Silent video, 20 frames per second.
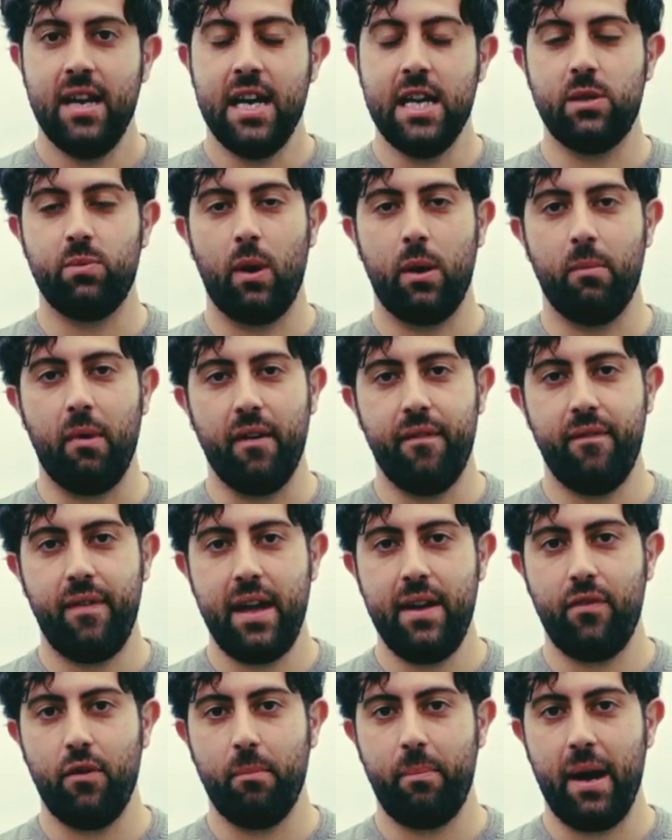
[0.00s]
is one of my
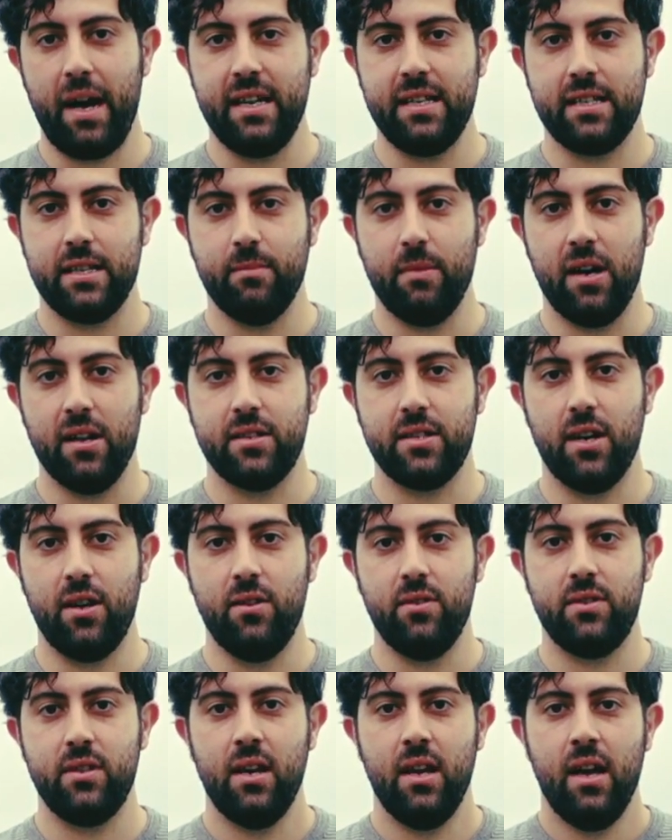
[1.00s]
favourite paste
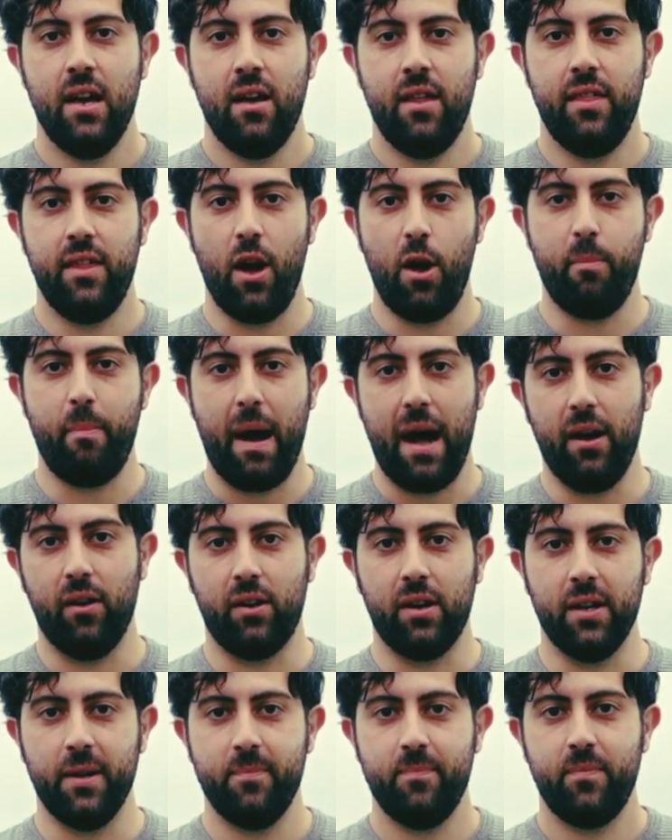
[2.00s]
tomatoes, the
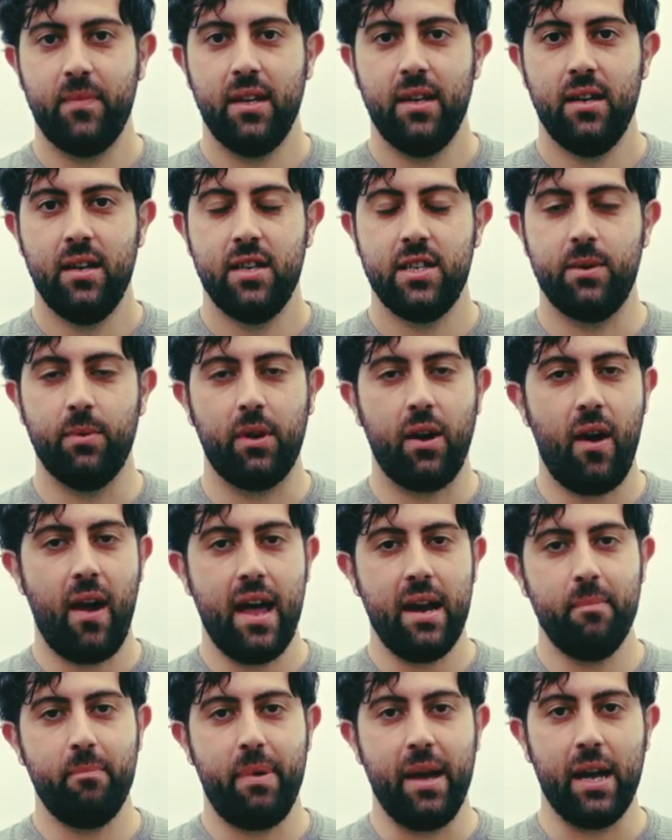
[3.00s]
opalka. So we'll go
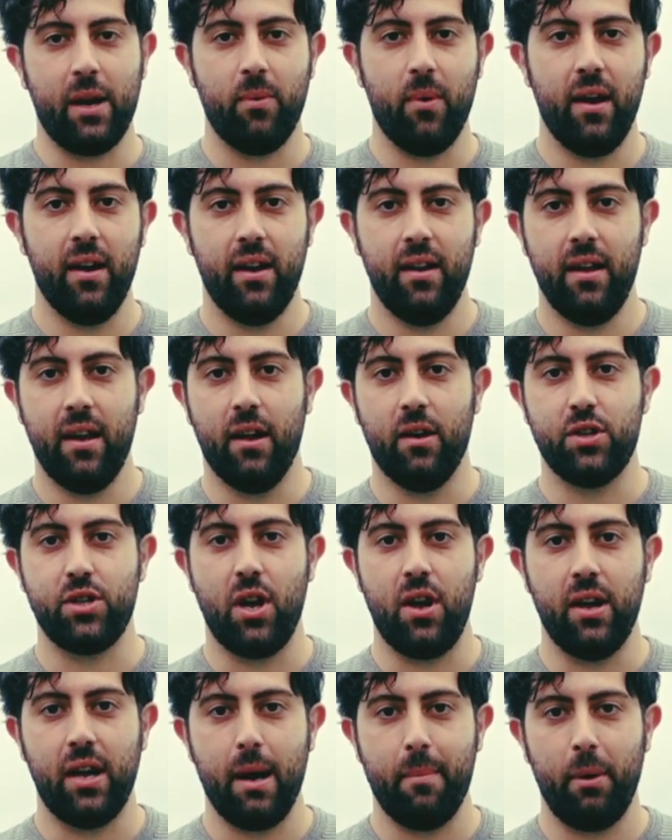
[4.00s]
ahead and pick one and I'll
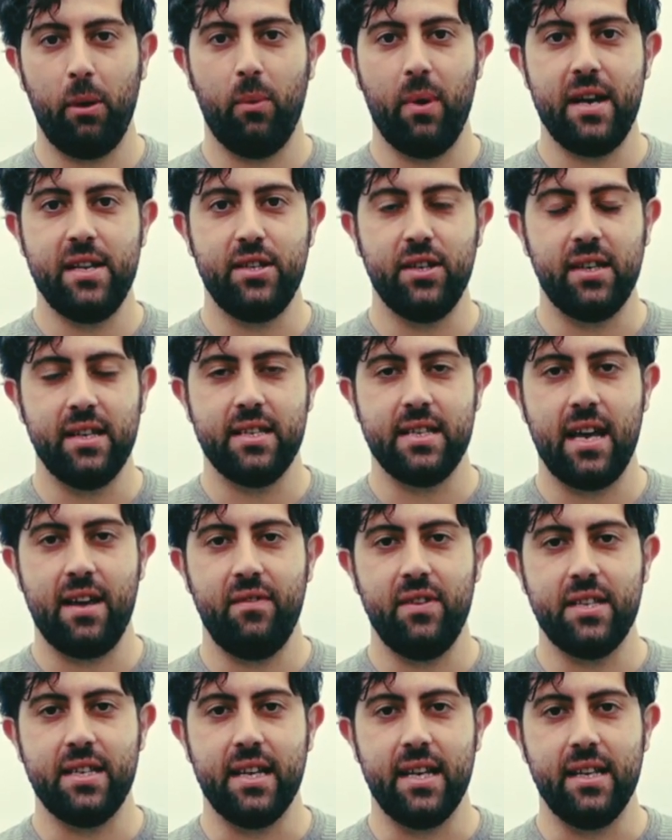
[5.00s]
show you a couple of ways you can save
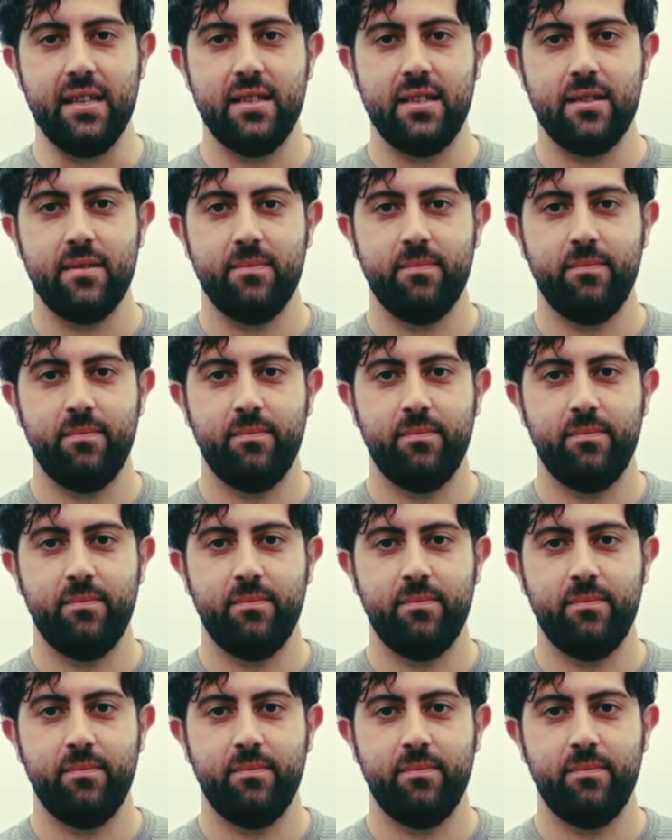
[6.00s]
your seeds.